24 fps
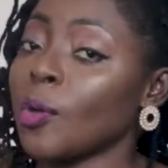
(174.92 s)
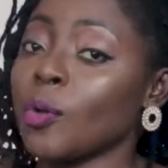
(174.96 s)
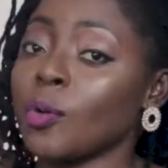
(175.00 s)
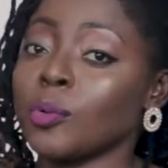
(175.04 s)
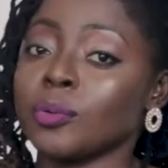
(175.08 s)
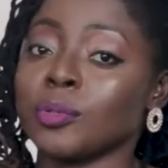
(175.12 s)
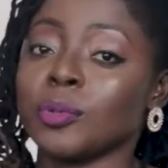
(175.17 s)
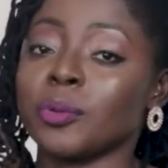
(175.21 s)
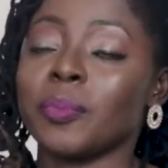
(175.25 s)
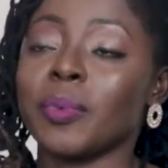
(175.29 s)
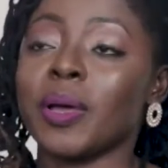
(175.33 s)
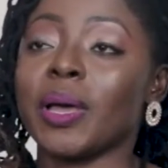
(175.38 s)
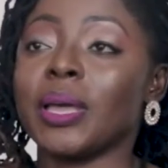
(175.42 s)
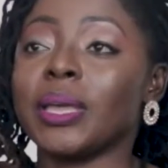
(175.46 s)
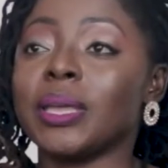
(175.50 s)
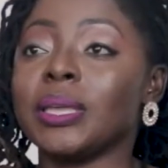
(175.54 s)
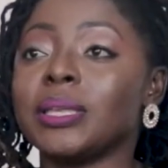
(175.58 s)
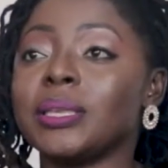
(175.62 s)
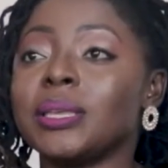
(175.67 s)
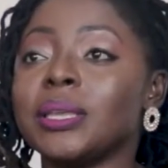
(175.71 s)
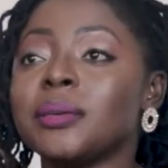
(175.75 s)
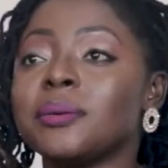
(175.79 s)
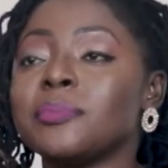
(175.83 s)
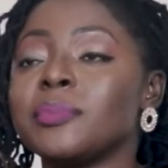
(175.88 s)
Oh, so my
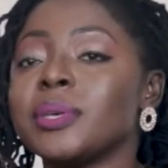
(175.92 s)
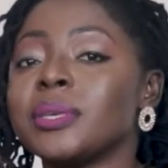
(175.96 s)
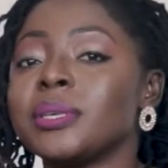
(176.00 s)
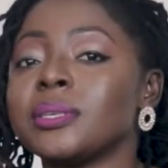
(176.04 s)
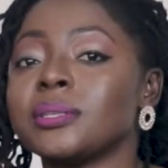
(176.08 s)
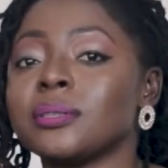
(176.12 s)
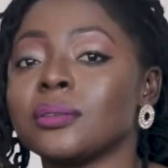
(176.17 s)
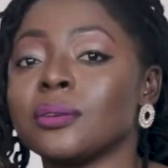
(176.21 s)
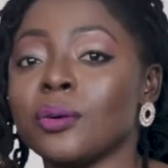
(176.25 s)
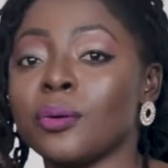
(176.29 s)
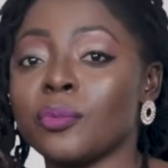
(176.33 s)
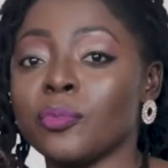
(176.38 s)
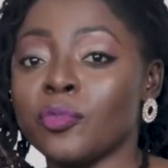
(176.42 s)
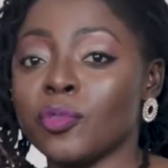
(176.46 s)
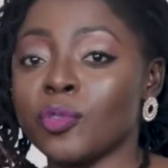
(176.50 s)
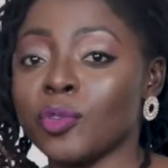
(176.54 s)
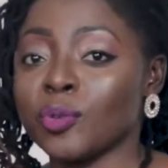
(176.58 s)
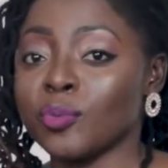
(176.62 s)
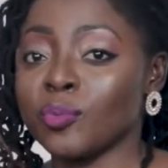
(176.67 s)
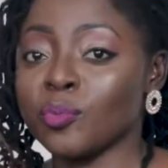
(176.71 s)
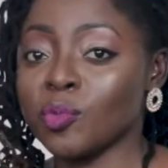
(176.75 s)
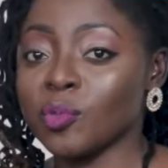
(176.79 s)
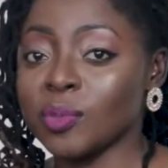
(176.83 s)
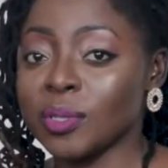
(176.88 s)
name is Comfort
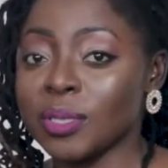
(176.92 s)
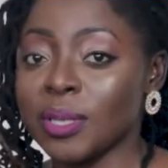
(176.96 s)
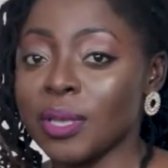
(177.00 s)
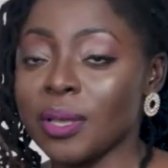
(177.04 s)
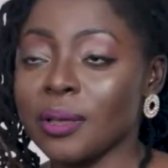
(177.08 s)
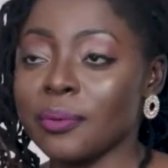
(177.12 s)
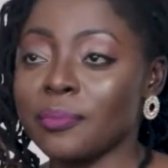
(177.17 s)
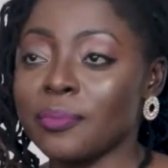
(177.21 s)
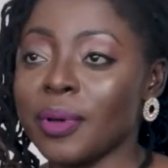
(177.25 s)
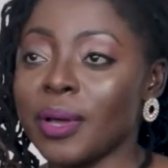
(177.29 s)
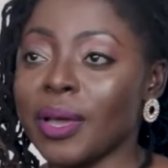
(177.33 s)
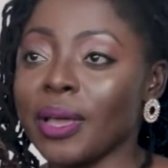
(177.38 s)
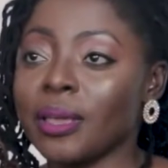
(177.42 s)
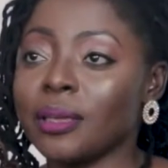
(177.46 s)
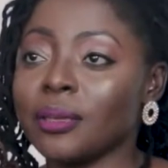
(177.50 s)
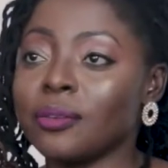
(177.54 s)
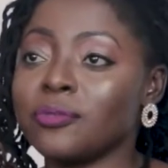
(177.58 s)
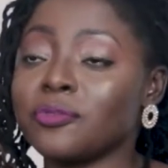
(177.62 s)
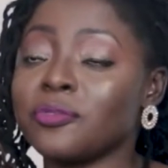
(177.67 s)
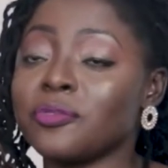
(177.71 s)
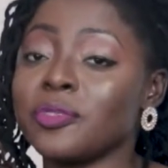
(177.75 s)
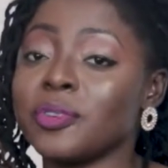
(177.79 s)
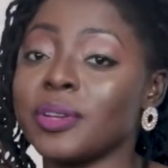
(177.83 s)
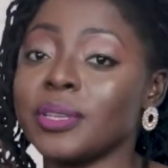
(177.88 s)
Mussa. My
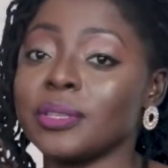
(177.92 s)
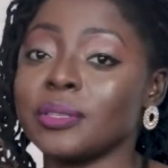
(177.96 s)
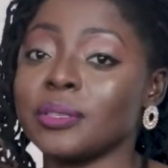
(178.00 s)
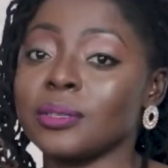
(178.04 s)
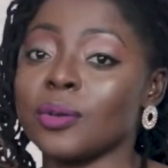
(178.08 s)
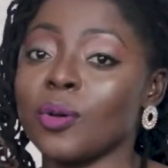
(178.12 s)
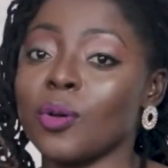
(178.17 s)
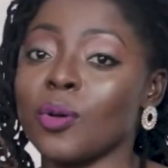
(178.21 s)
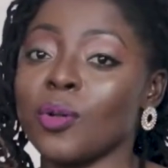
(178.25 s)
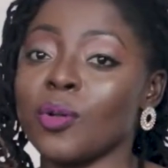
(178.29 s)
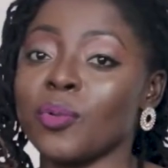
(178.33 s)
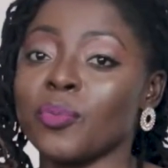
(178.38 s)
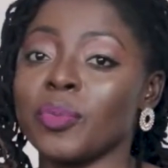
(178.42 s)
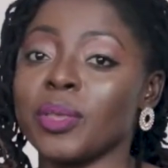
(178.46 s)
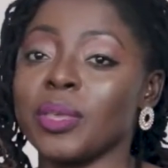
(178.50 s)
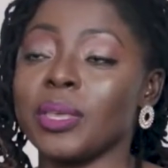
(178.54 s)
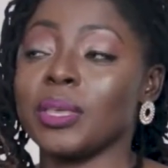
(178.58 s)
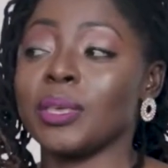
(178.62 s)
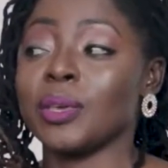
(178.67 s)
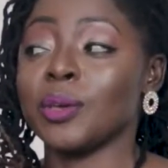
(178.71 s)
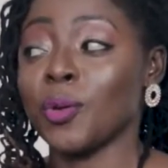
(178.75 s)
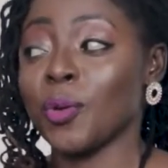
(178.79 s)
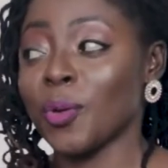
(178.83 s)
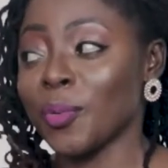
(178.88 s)
friends call me
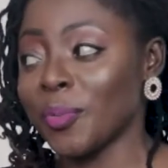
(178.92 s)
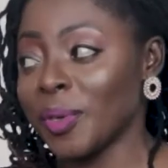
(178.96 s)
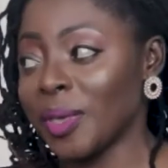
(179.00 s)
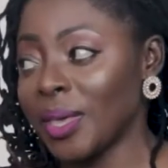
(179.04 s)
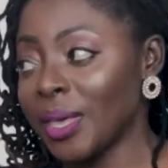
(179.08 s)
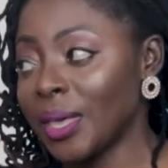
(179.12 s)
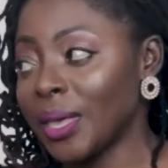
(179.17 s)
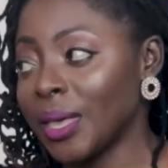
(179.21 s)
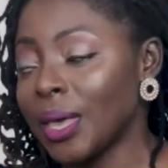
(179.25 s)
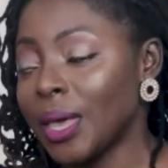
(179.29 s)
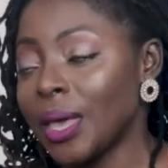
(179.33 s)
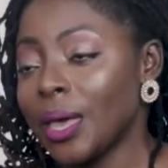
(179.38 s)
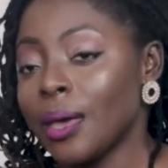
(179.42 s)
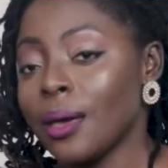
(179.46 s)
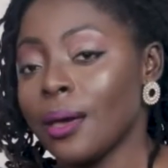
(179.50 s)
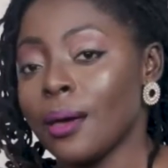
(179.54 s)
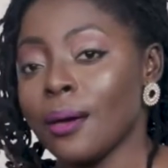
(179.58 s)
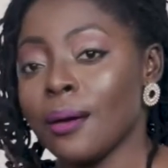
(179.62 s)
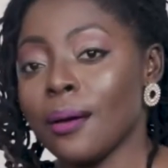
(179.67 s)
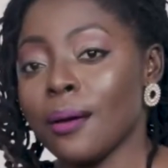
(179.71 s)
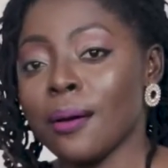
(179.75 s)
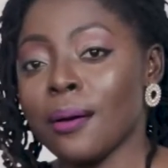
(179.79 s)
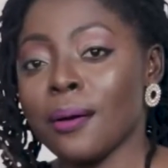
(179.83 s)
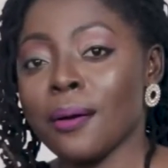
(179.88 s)
Commy.
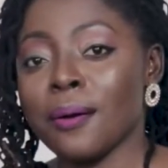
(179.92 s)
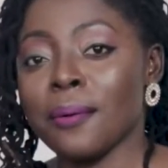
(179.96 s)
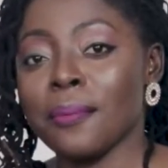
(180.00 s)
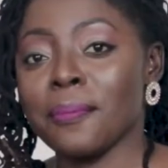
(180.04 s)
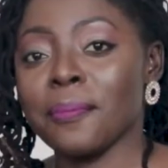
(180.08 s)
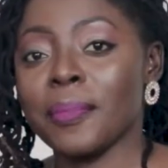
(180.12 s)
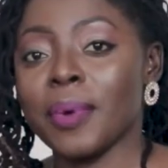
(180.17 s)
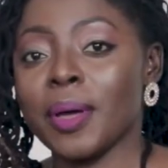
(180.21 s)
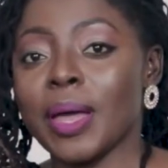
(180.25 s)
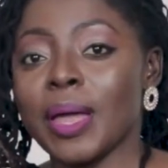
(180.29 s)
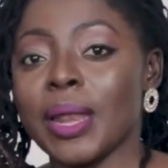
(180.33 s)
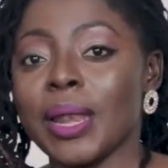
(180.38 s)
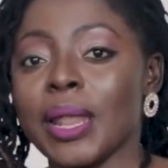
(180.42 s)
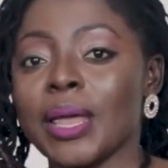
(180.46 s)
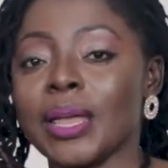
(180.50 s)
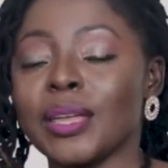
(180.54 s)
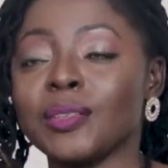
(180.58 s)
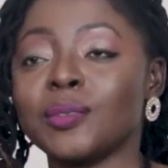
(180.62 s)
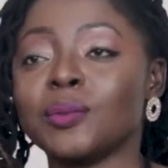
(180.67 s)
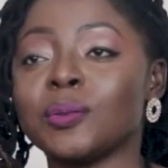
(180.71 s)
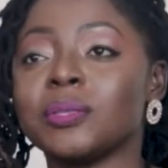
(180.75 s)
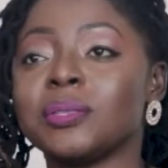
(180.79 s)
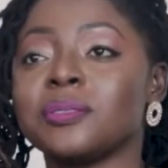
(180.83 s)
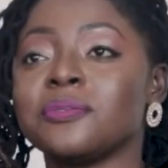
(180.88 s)
I like
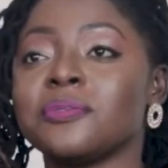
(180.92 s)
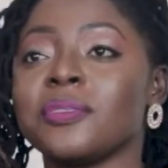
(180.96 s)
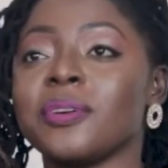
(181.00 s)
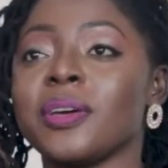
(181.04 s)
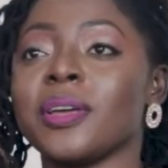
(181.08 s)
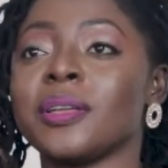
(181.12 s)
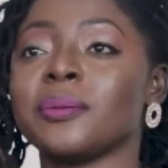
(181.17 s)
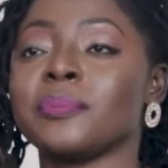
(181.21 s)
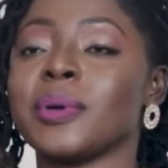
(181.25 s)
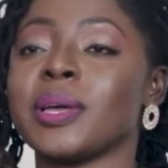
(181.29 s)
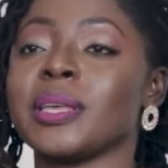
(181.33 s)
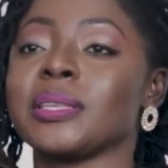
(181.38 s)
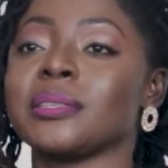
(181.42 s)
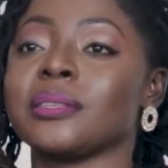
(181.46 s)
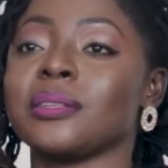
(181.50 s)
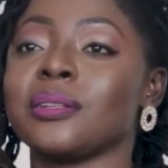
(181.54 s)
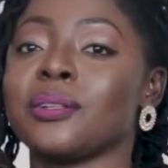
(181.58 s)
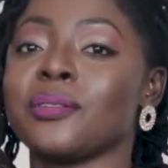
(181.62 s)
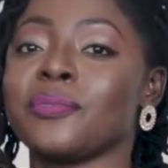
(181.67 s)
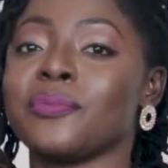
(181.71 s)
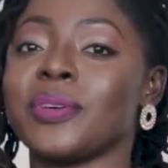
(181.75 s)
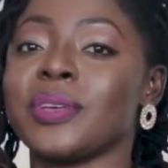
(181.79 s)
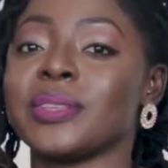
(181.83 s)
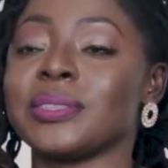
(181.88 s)
to define
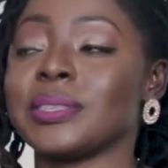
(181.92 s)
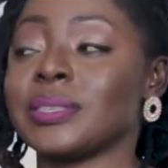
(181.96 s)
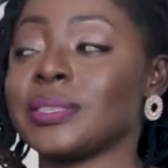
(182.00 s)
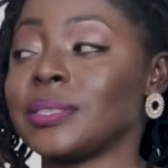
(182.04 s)
myself as a